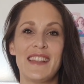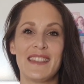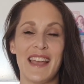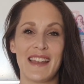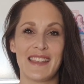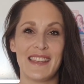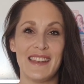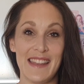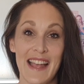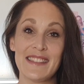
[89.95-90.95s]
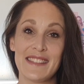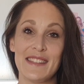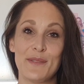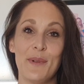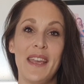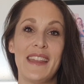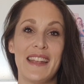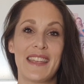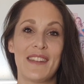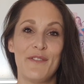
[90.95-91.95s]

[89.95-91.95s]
that can dance this way, that can